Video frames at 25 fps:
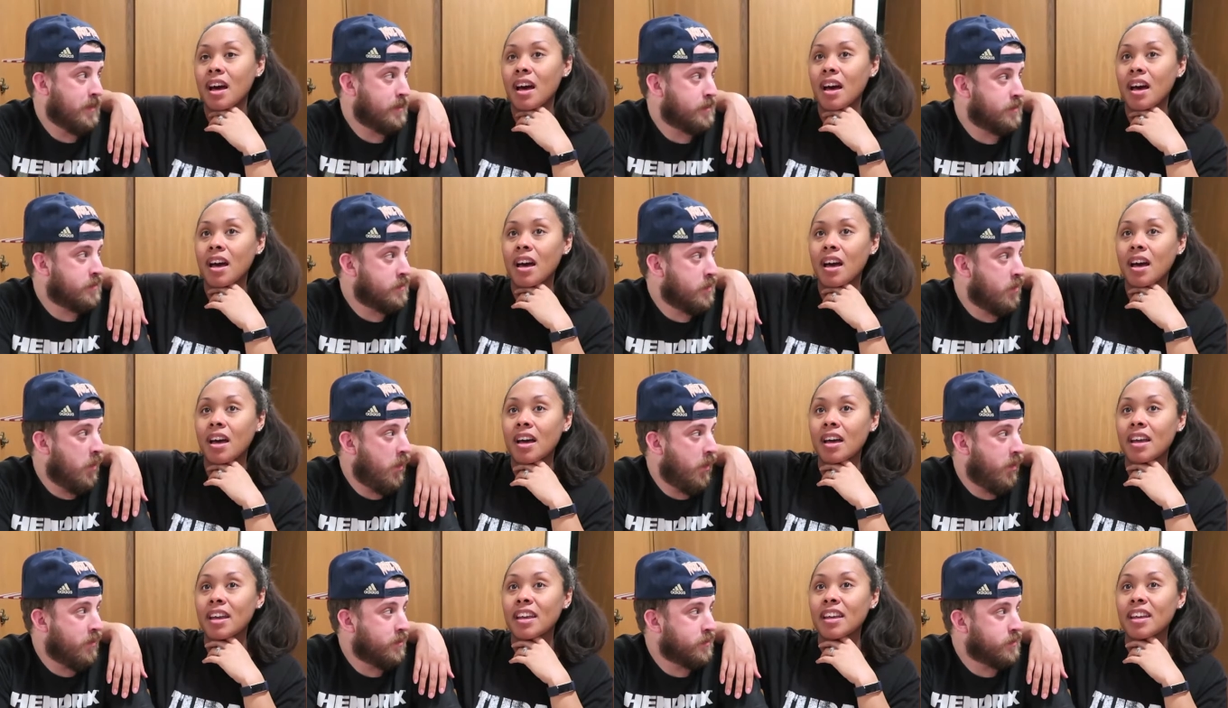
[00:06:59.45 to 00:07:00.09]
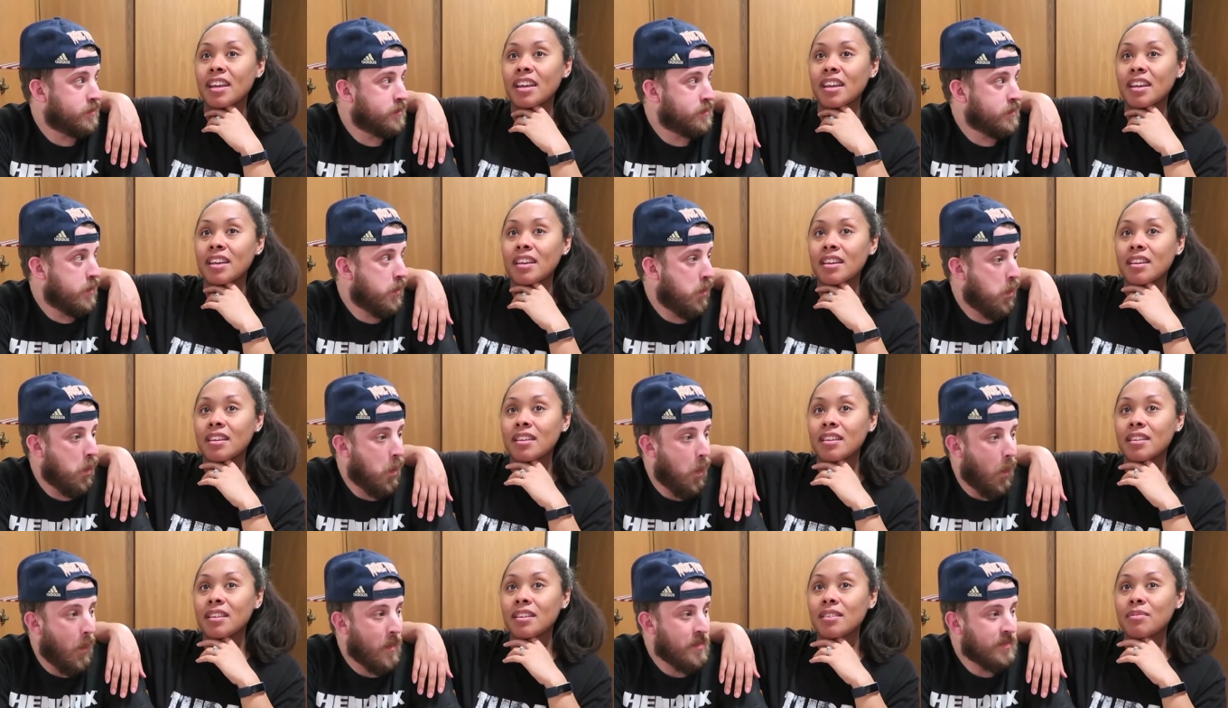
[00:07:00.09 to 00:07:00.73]

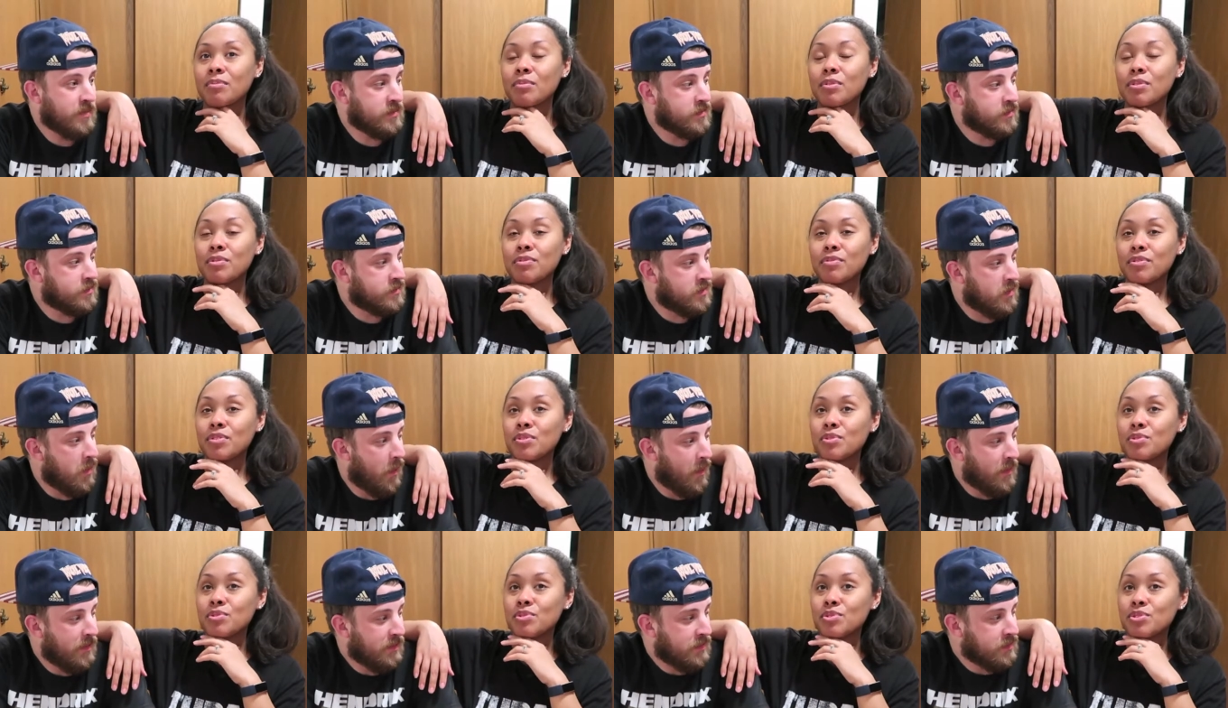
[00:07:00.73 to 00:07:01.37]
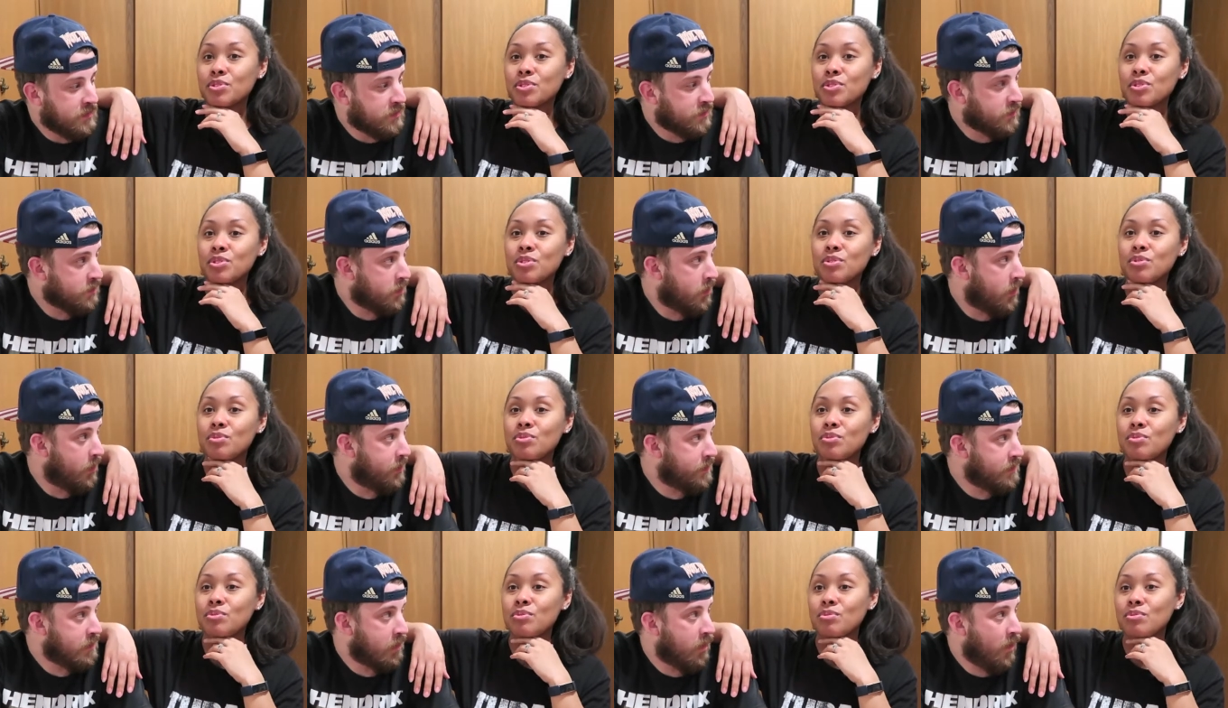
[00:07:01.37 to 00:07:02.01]
Speaker 1: I refused
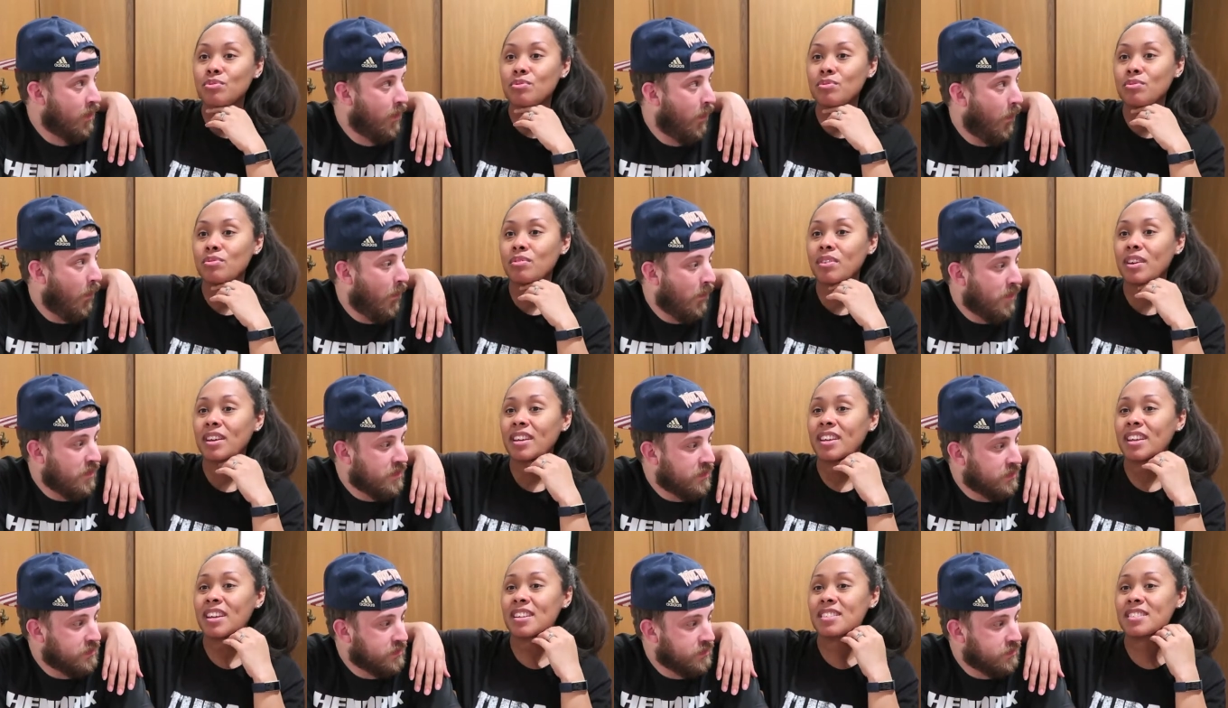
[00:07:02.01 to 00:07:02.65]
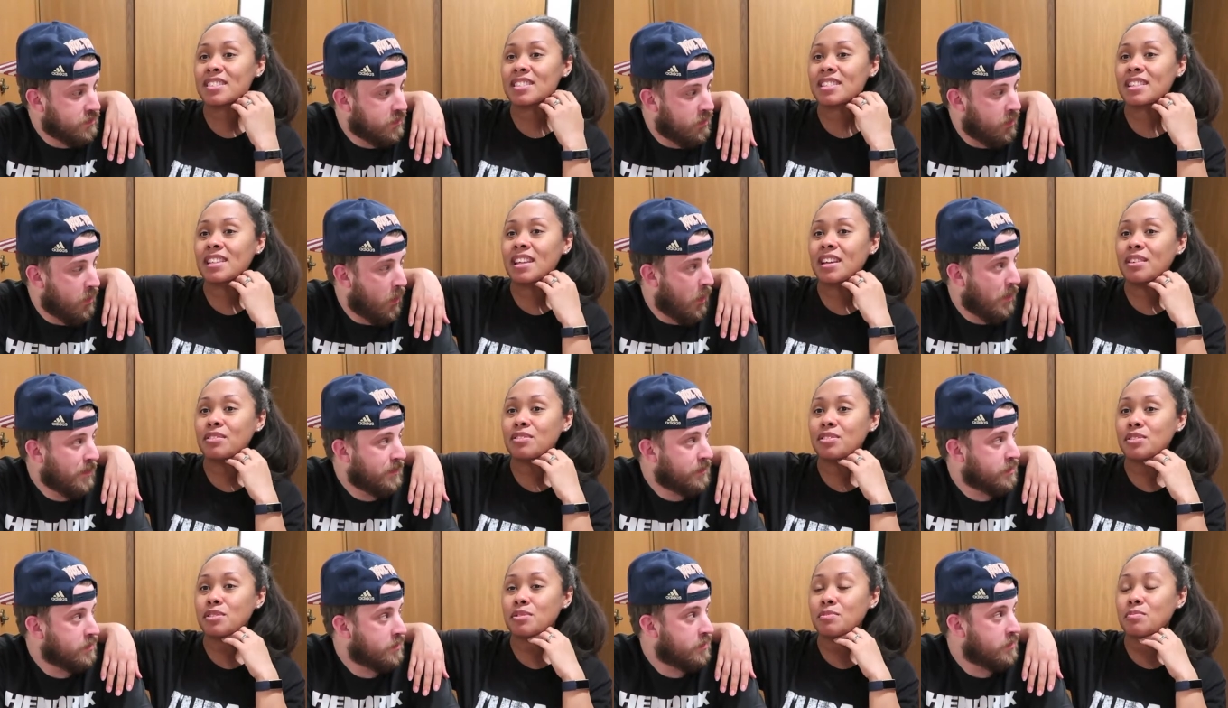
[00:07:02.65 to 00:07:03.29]
to, I guess,
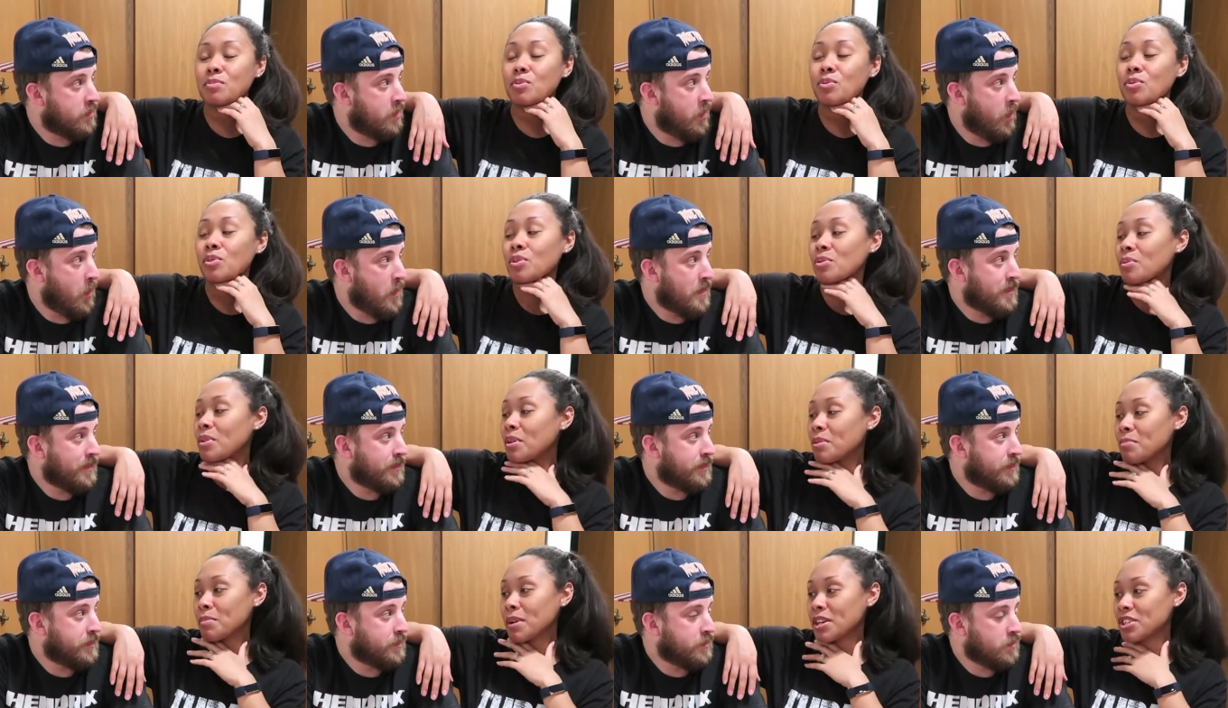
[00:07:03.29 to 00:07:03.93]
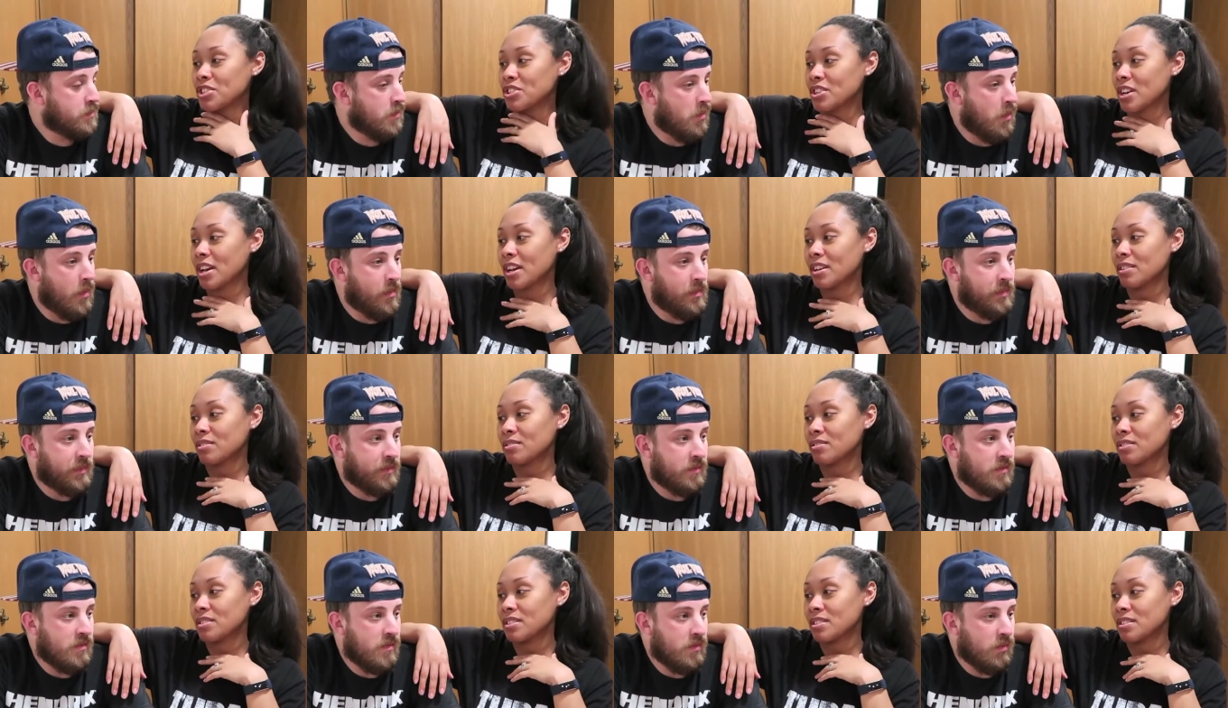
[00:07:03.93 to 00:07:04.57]
let smoke around my
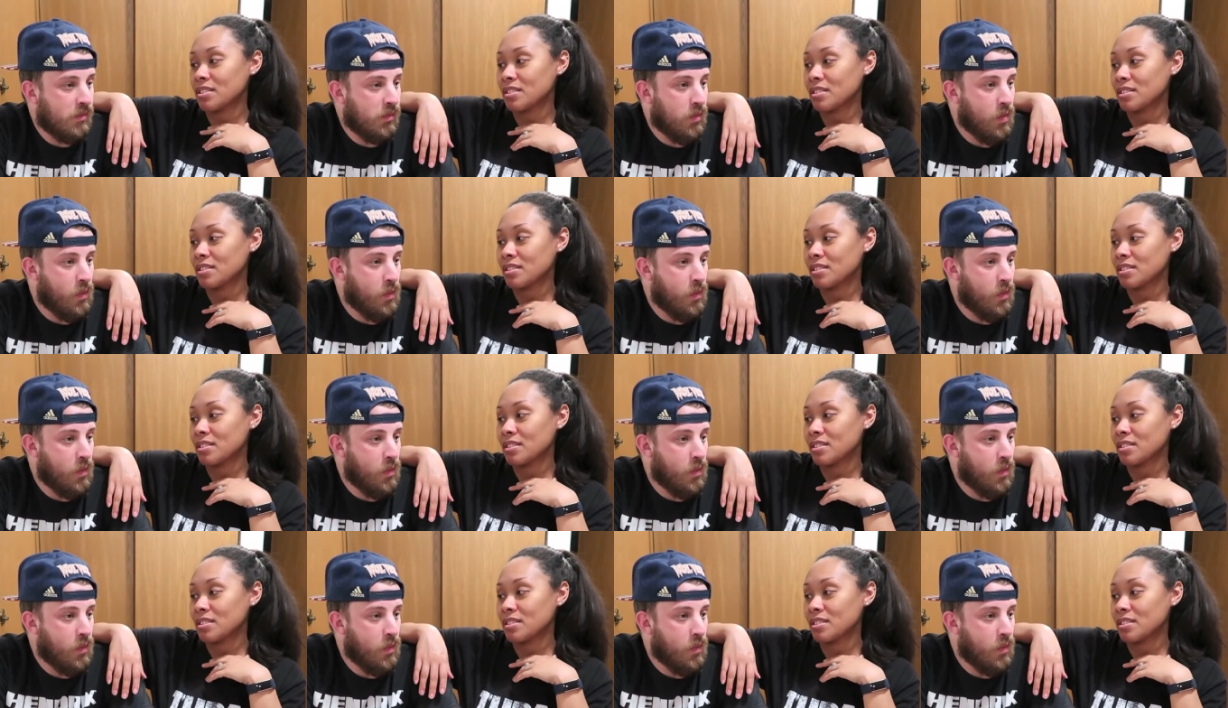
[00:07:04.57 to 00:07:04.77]
child